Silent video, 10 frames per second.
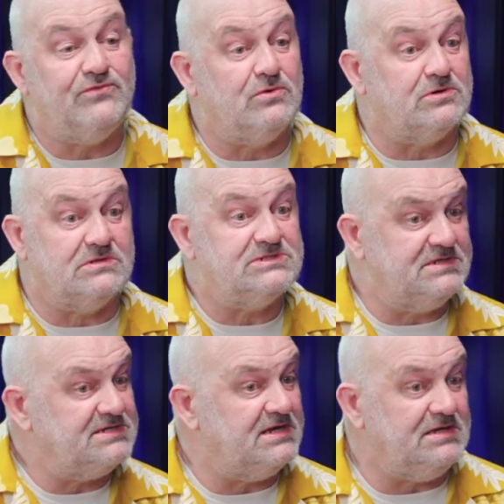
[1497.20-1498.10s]
for,
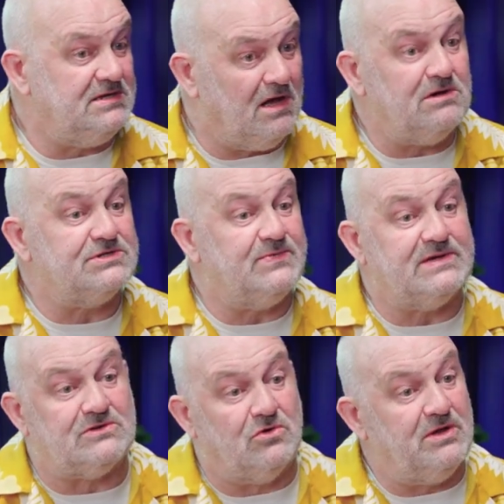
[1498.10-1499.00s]
let's say,
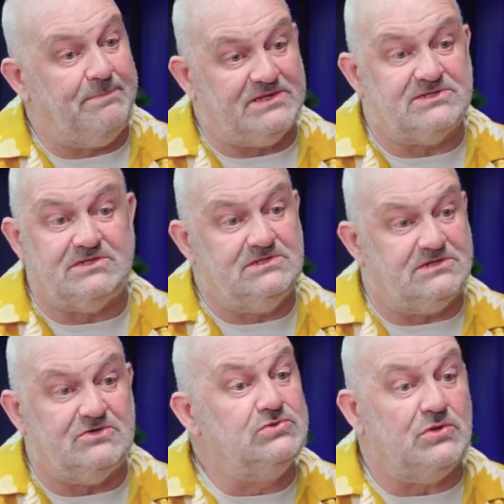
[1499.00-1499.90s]
hardware or capacity
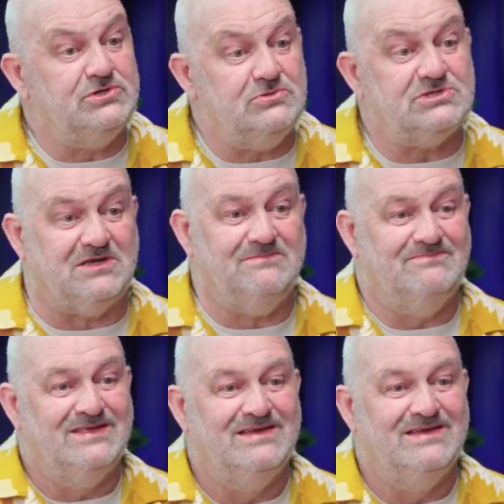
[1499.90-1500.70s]
that you're not using.